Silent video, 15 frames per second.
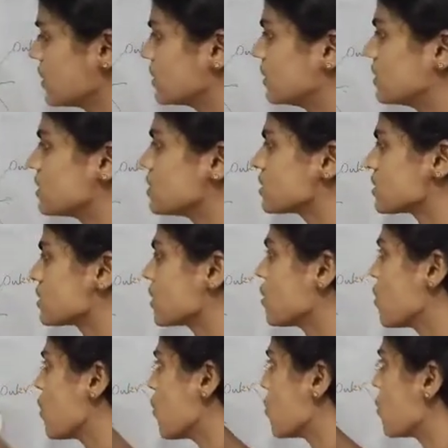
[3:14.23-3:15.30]
This
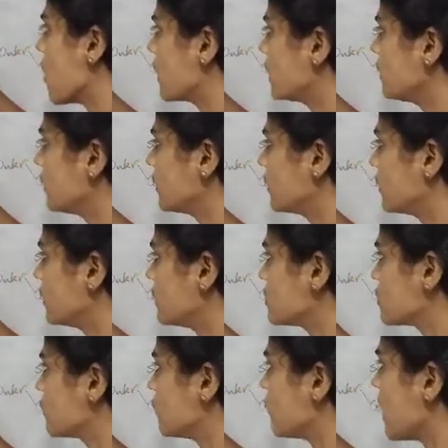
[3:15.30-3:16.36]

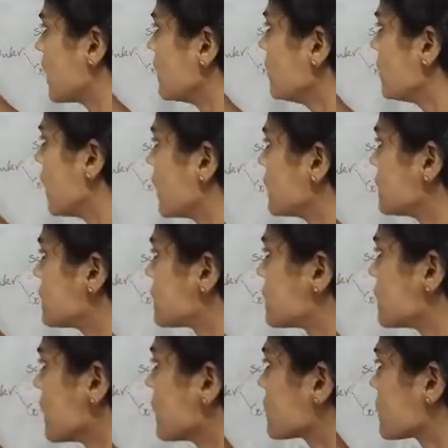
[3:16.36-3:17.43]
5 by
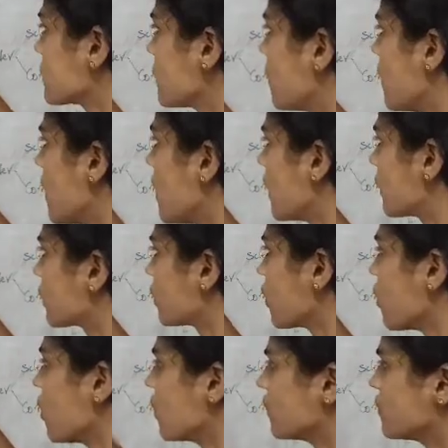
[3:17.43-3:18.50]
6th part
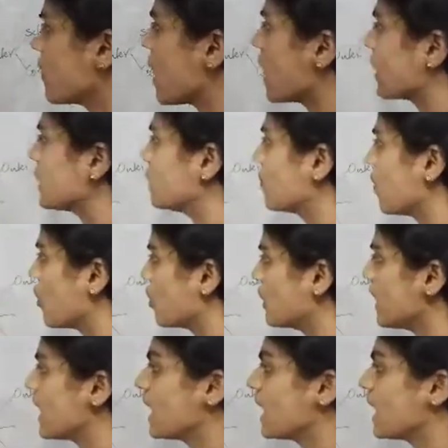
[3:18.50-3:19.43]
of eyeball